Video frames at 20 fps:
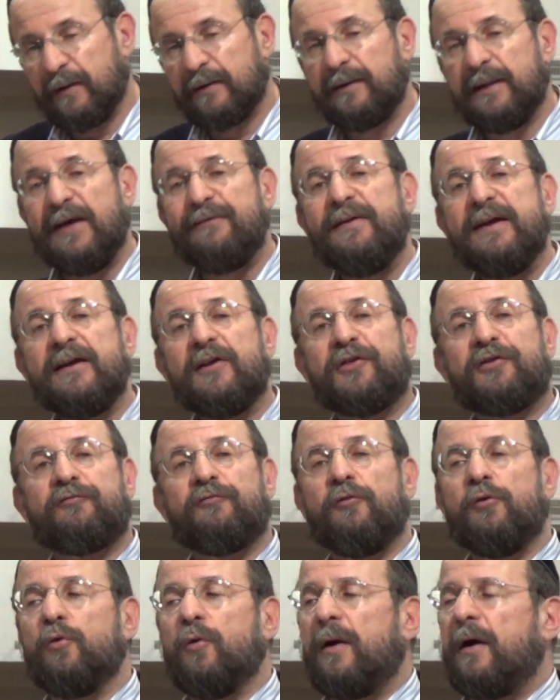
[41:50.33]
Living
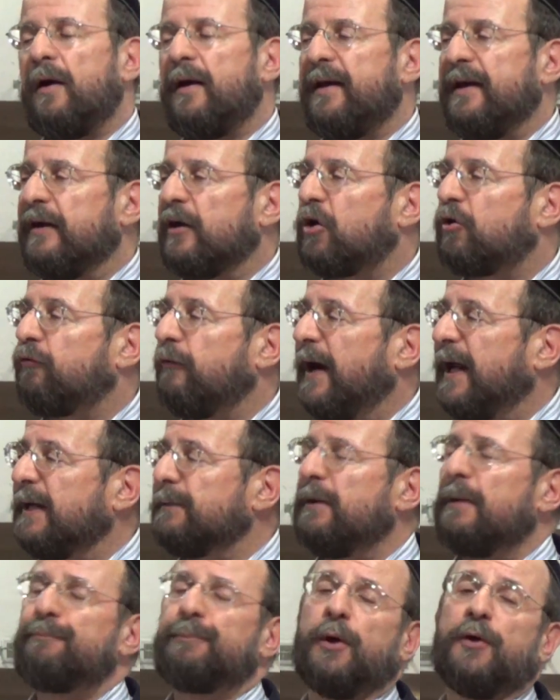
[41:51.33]
through
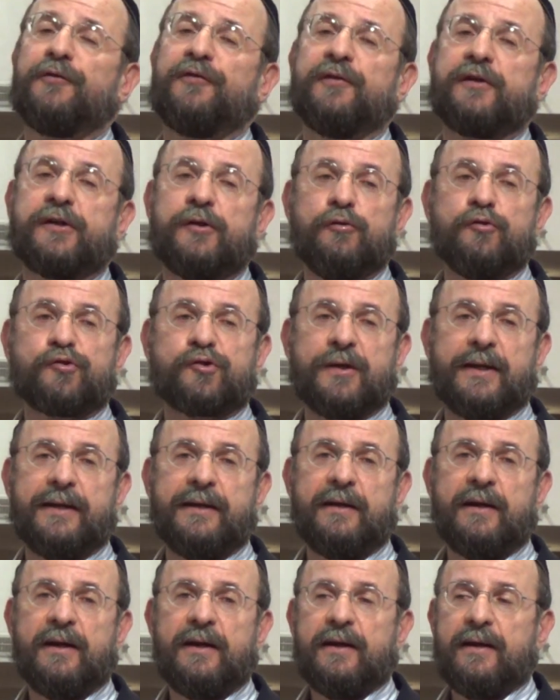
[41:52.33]
incredible
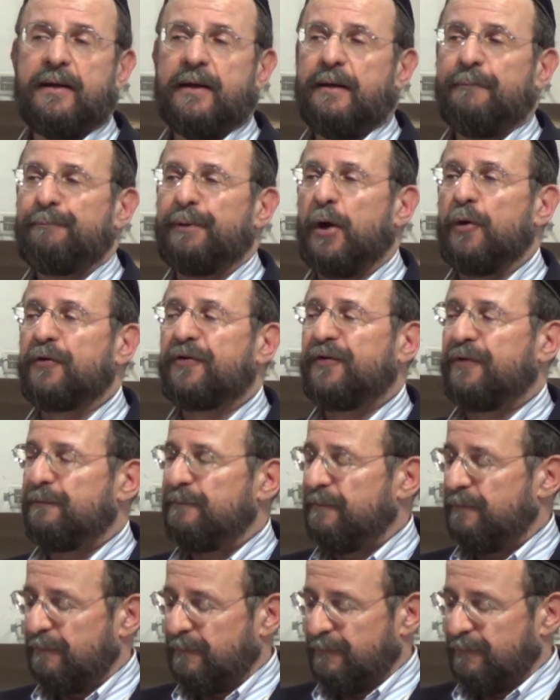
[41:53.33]
persecution, both